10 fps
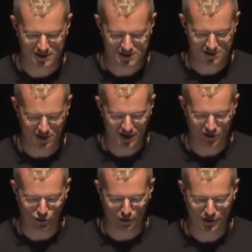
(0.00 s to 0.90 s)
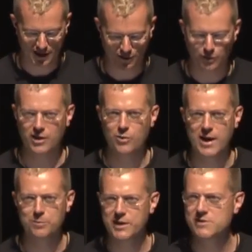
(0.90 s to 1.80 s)
This is not our core thing. We're a
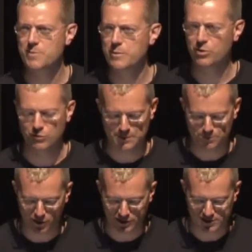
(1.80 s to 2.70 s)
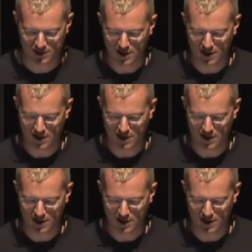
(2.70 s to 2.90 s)
quiet place for people to read books.